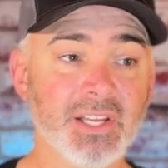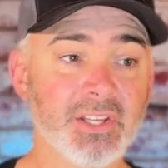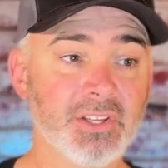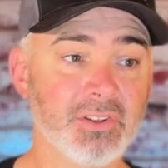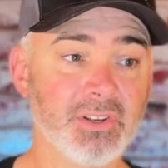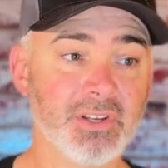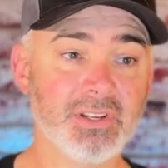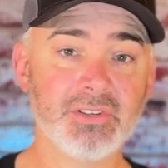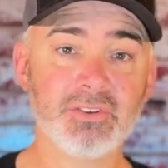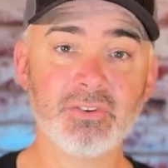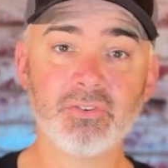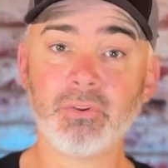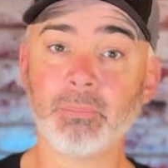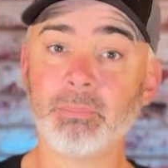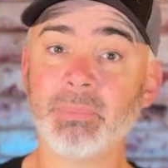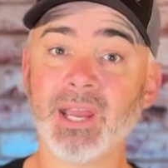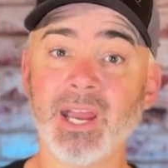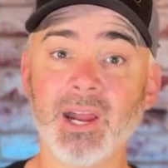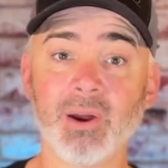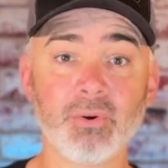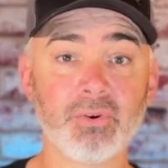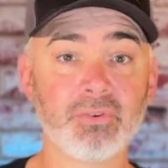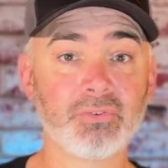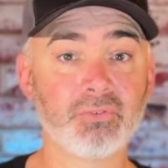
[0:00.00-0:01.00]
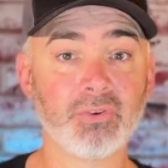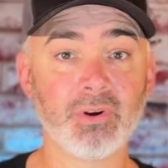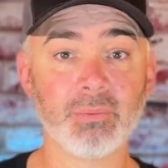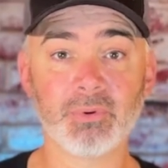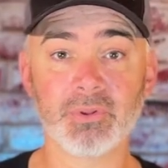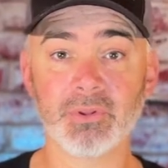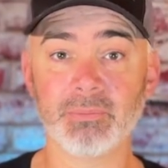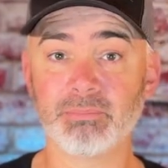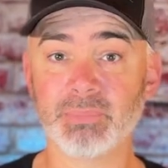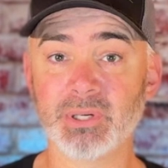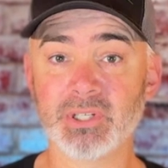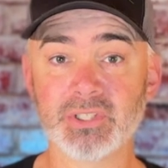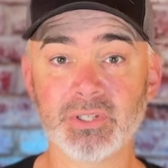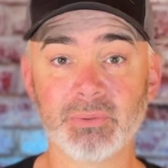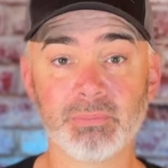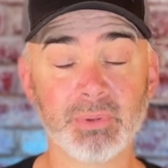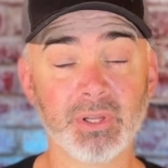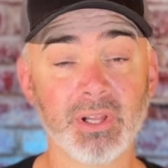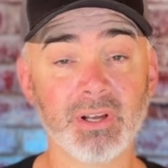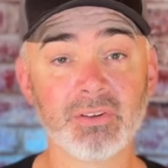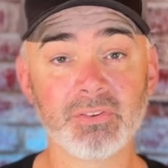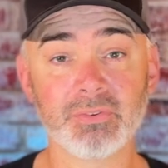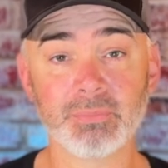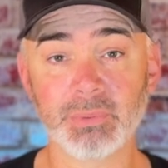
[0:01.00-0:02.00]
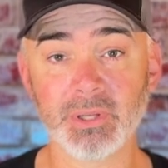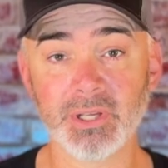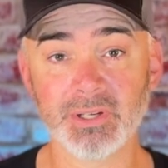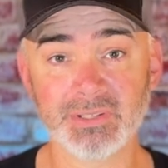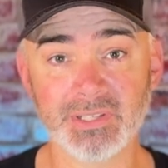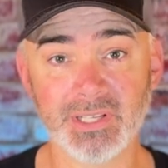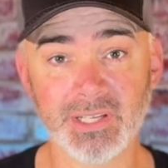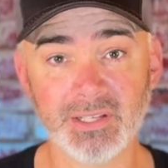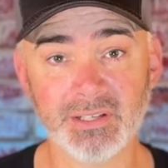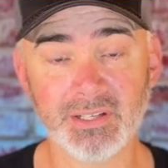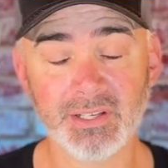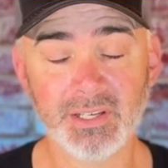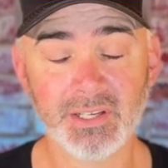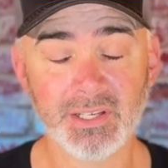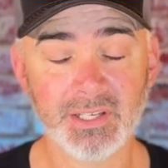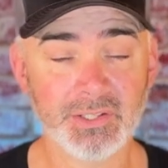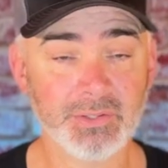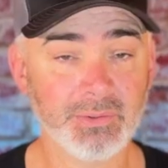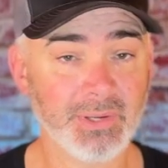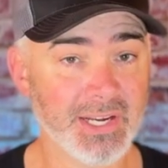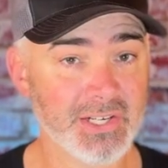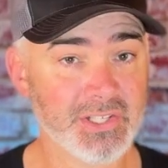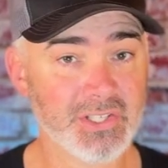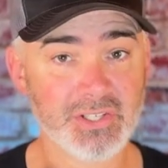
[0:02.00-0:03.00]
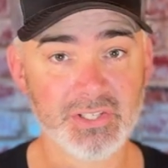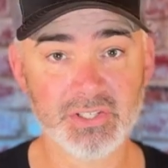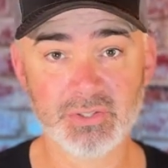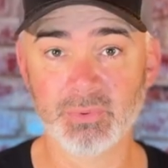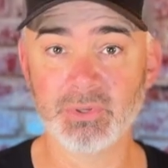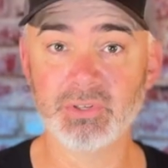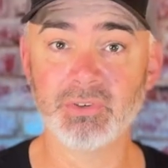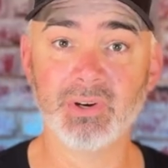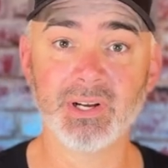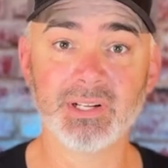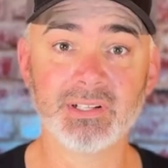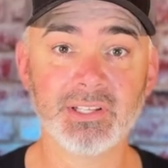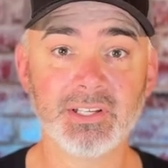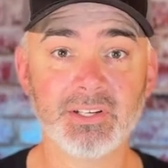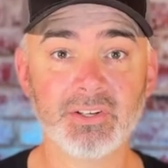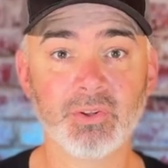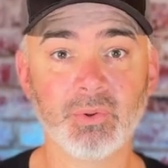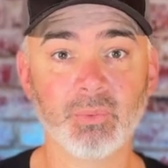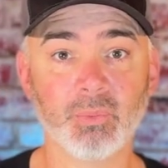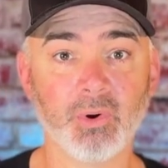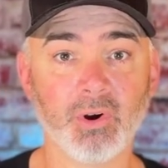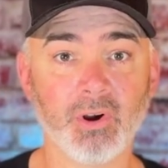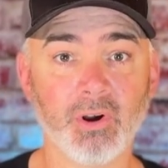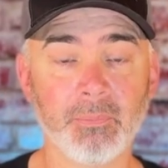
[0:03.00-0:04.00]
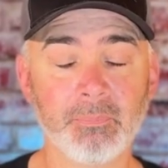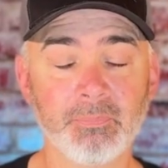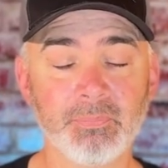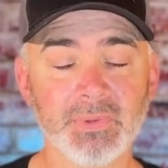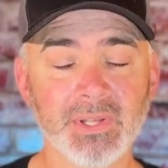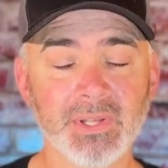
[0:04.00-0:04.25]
you didn't use a power strip with a bunch of plugs plugged in, you actually just went directly into the wall,